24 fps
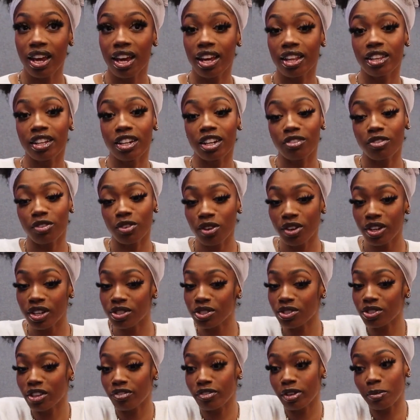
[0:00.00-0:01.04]
And then, of
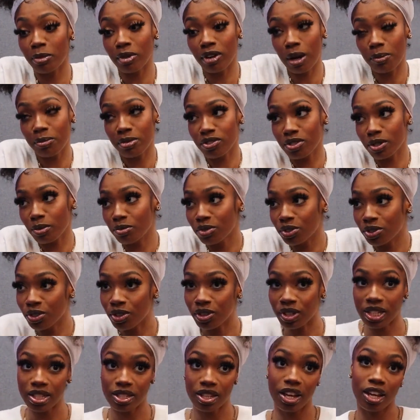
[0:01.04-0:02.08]
course, you know, female rappers from New
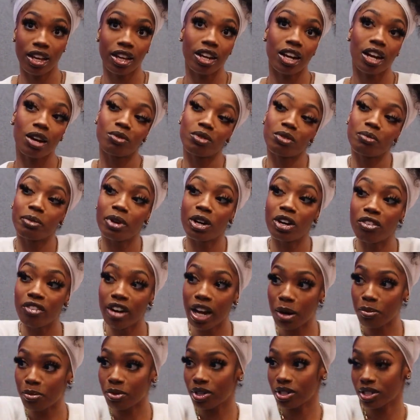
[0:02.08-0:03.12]
York is hanging out with male
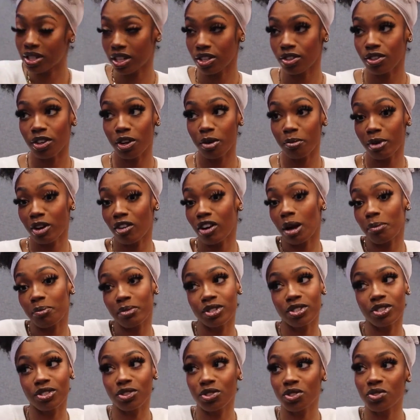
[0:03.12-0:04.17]
rappers, and, you know, male
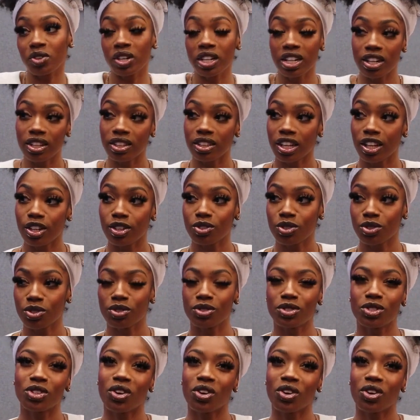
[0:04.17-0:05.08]
rappers is doing their things, too.